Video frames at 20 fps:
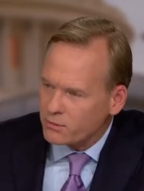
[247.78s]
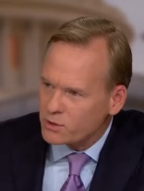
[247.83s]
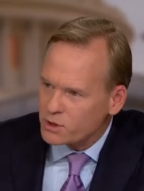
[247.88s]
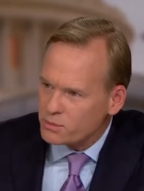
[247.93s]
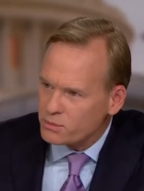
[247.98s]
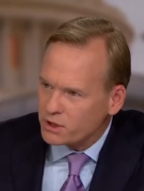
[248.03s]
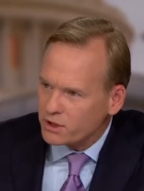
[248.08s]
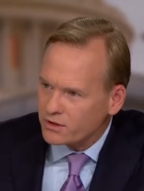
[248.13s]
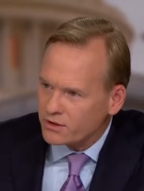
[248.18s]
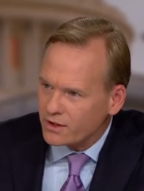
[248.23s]
was
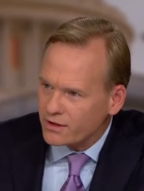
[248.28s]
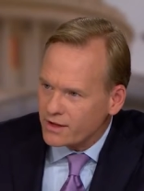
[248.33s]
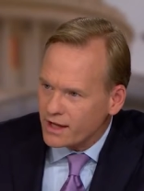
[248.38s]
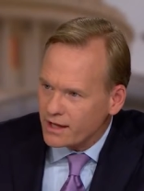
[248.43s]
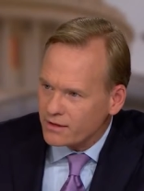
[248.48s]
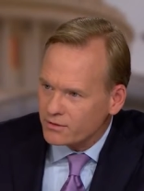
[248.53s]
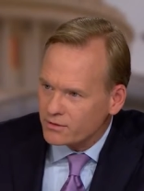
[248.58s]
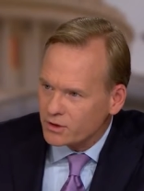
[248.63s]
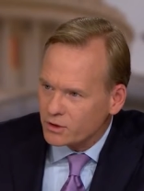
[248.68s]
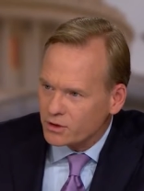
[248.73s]
built on
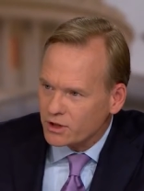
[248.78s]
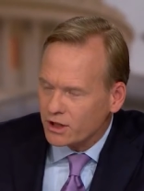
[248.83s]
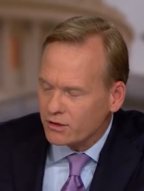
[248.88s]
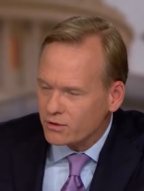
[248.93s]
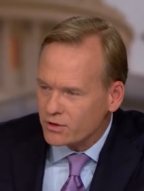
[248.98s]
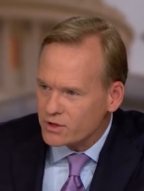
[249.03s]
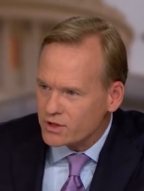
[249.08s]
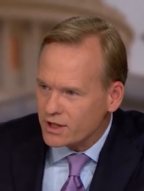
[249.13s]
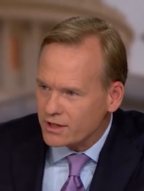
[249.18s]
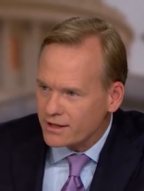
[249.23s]
that? Newt
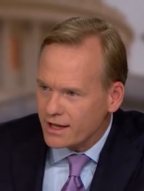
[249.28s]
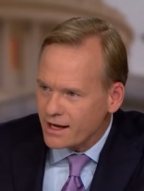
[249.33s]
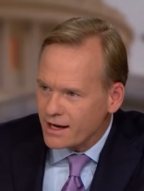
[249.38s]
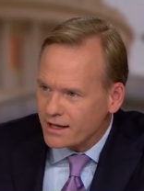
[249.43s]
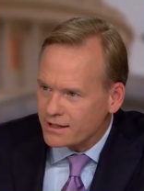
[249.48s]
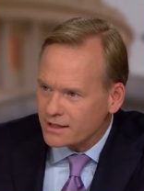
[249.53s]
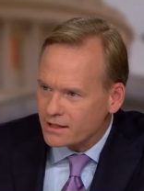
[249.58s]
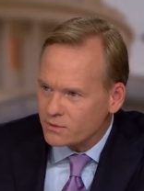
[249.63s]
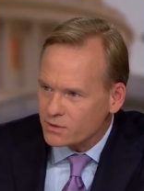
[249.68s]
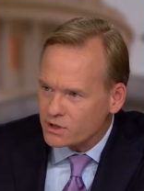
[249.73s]
Gingrich said that
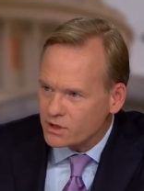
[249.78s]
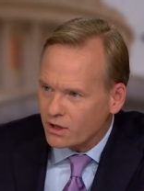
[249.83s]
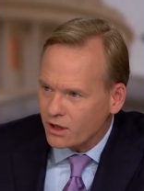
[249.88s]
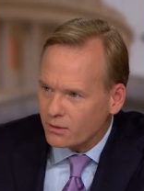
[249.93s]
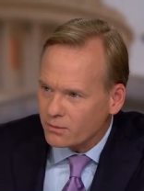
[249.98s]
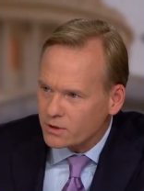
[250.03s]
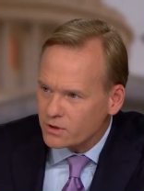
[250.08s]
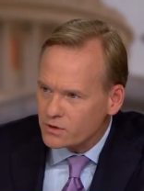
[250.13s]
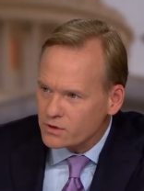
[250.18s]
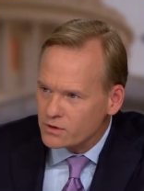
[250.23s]
idea was
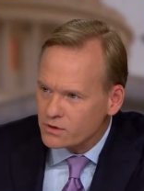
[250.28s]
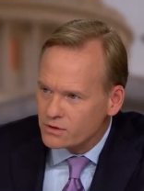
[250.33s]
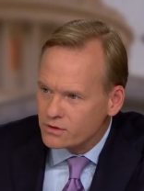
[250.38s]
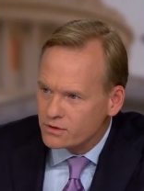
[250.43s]
garbage.